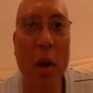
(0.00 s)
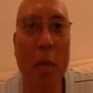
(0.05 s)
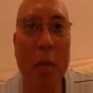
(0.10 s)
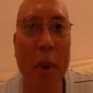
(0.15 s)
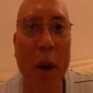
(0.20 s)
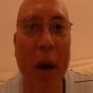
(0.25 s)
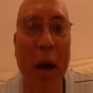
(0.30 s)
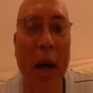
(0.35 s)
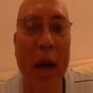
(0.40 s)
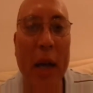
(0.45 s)

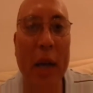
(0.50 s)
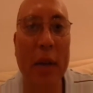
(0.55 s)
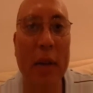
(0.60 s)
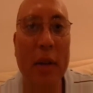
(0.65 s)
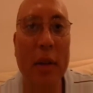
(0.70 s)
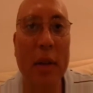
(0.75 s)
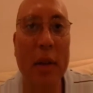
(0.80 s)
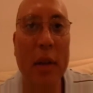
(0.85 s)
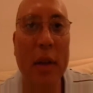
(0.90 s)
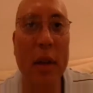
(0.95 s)
But
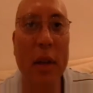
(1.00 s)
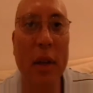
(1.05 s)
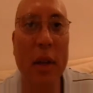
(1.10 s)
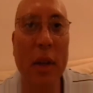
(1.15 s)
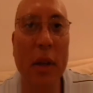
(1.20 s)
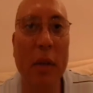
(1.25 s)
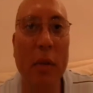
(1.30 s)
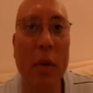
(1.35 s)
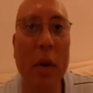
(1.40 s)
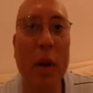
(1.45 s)

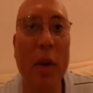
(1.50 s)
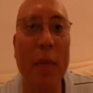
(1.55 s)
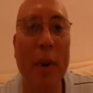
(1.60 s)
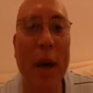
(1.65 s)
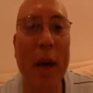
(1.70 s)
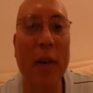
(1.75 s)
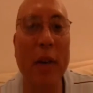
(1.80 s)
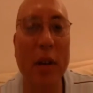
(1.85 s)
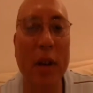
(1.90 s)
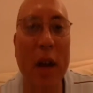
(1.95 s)
what
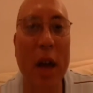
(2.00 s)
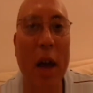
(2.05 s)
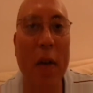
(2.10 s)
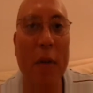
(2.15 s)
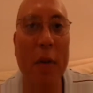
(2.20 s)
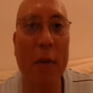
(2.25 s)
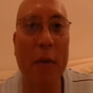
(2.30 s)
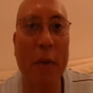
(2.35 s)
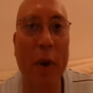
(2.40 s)
about the common